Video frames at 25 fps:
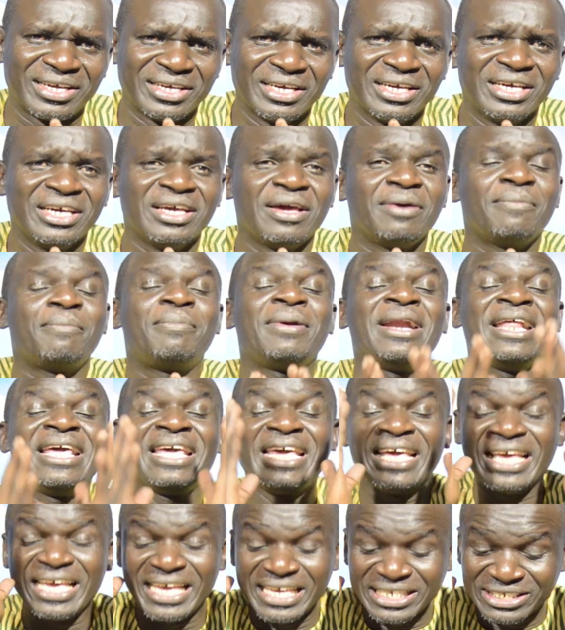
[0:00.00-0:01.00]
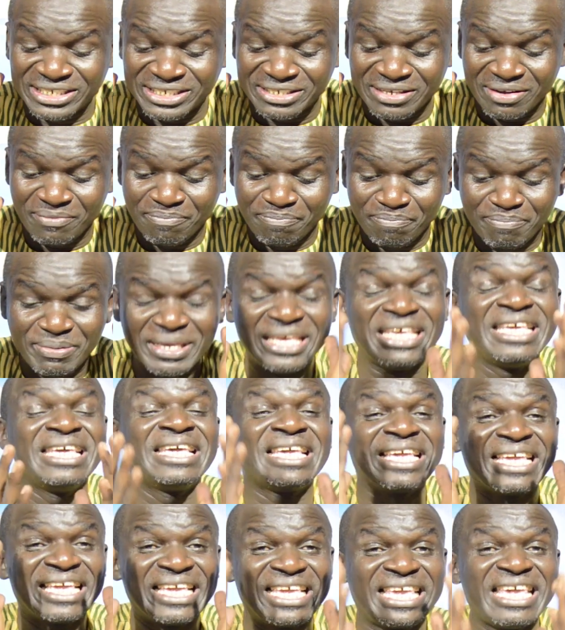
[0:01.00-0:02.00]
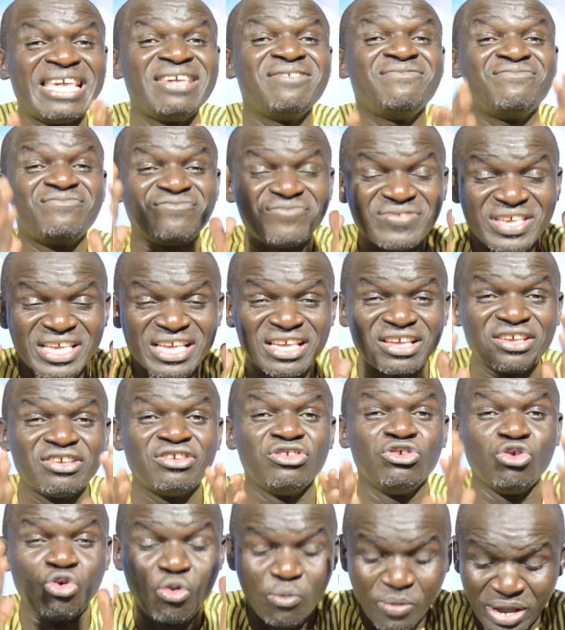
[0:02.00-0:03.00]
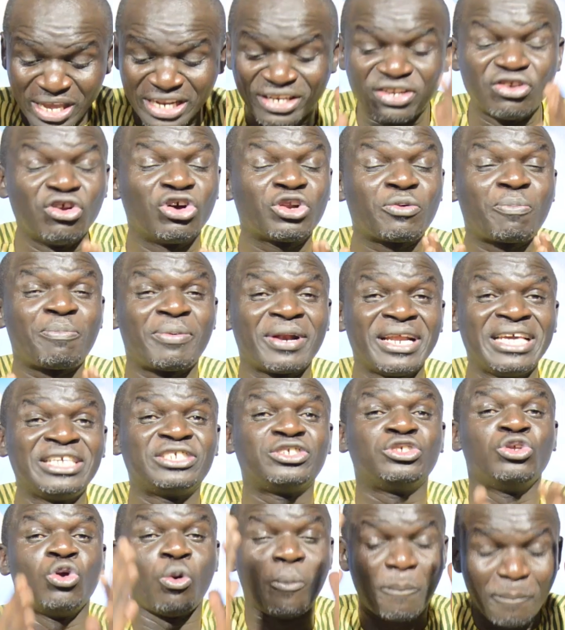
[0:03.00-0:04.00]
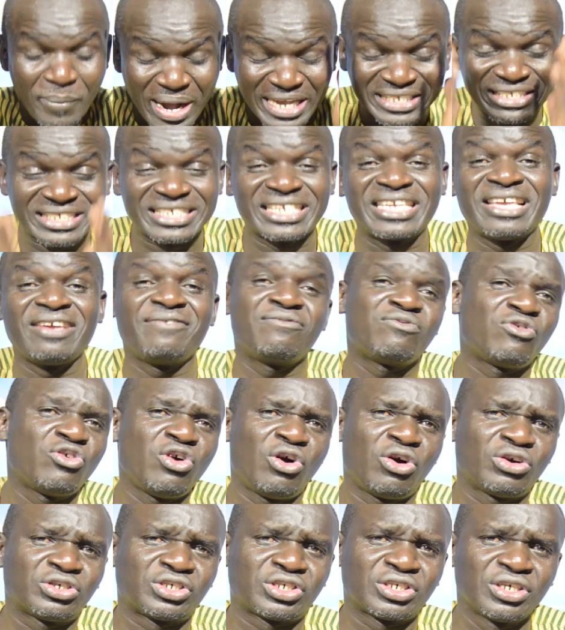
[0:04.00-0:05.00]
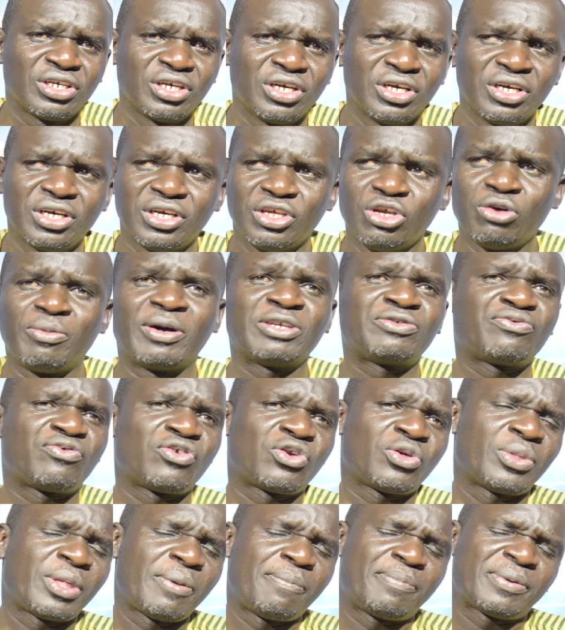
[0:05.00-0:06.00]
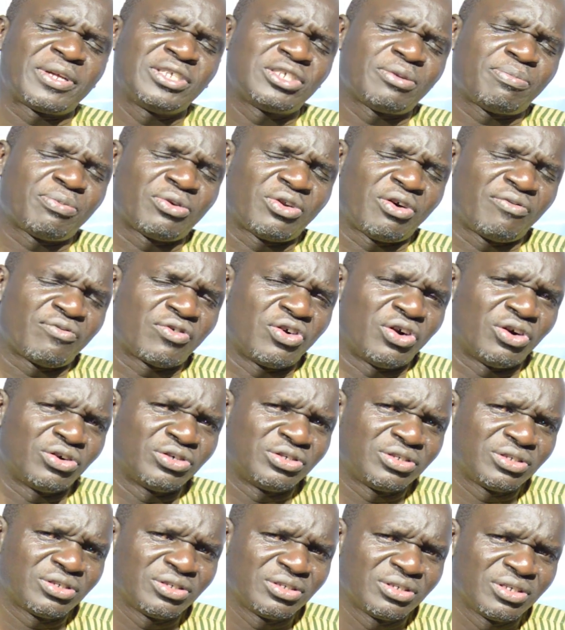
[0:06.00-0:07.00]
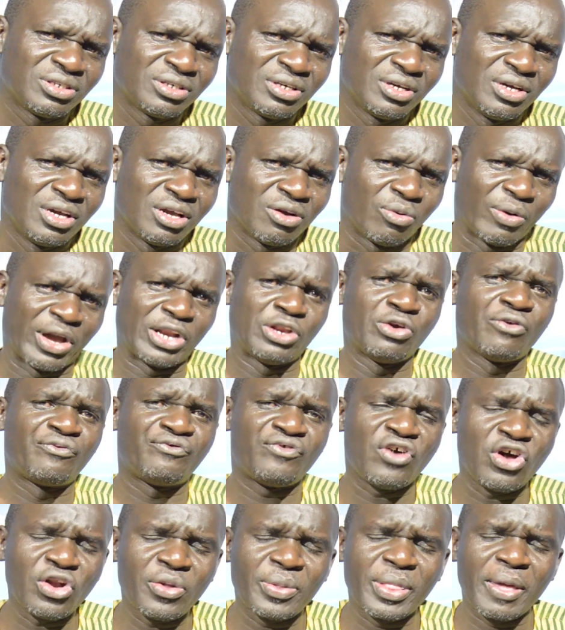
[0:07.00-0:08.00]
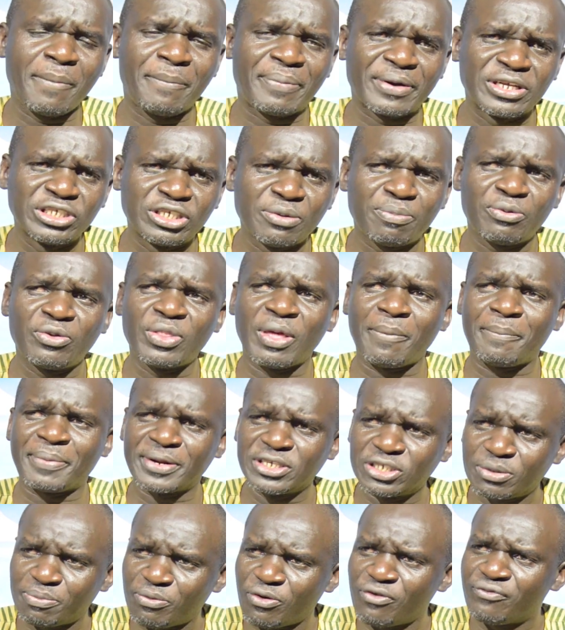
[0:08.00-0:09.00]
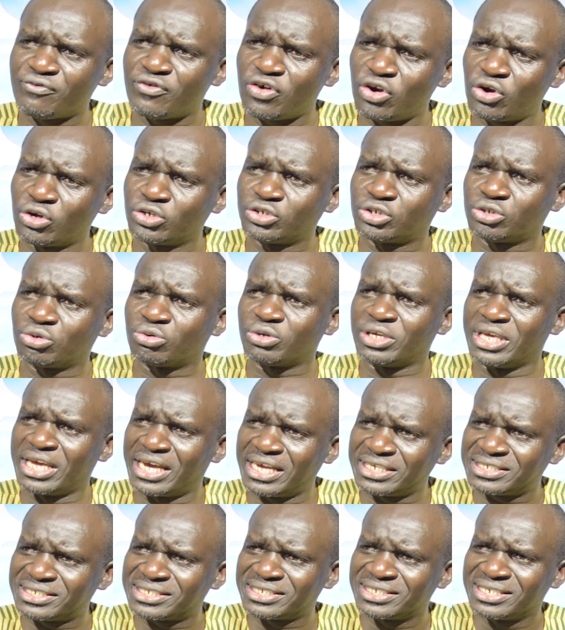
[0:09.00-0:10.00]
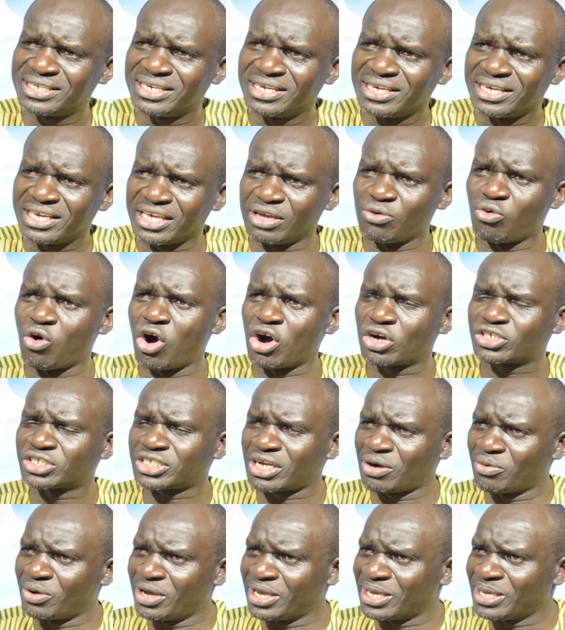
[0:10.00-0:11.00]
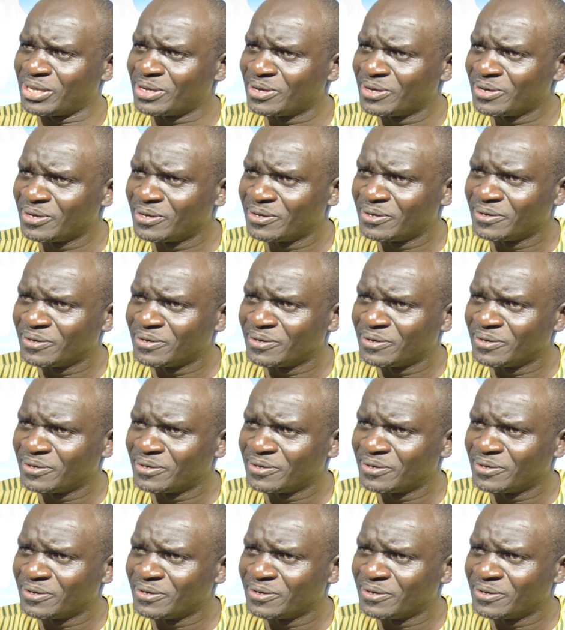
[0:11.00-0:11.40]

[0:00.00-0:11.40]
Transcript: Amen. Please be giving. You if not please, you must give what you must follow the principle of God. Amen. When you follow the principle, the principle follows you. Yes? He walks away.